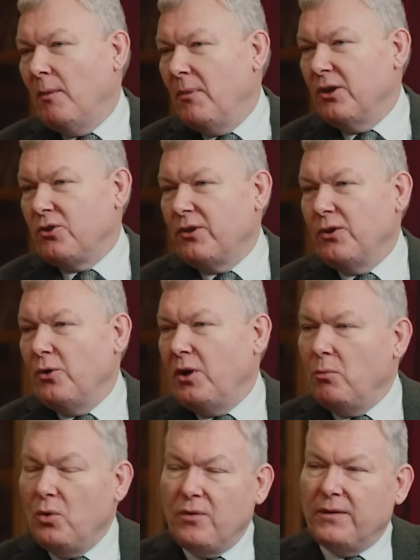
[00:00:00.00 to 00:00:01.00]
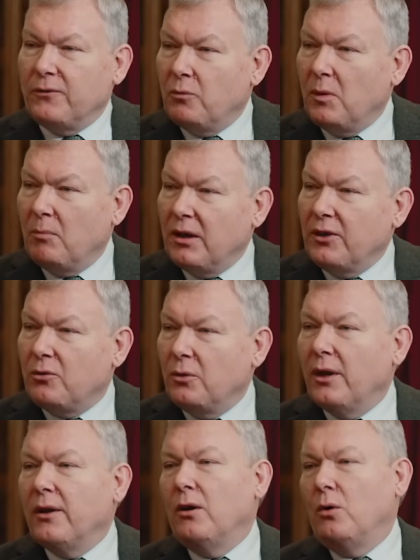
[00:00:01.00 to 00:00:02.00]
a military unit moving from one place to
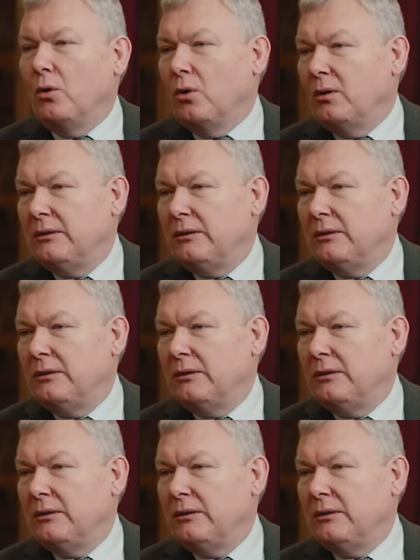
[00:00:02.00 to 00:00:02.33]
another, or